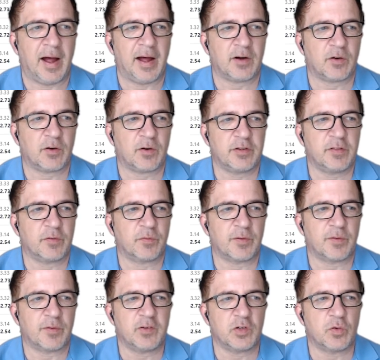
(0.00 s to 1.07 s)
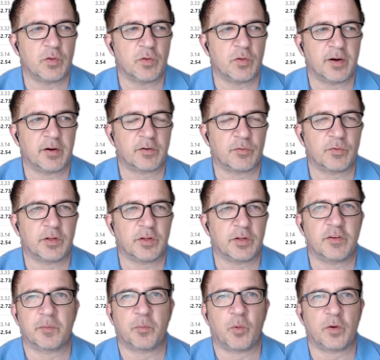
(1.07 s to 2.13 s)
I don't see the revenue there to really
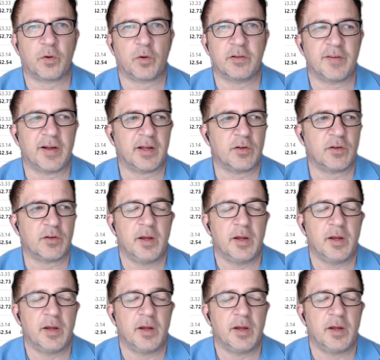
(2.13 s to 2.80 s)
support these values.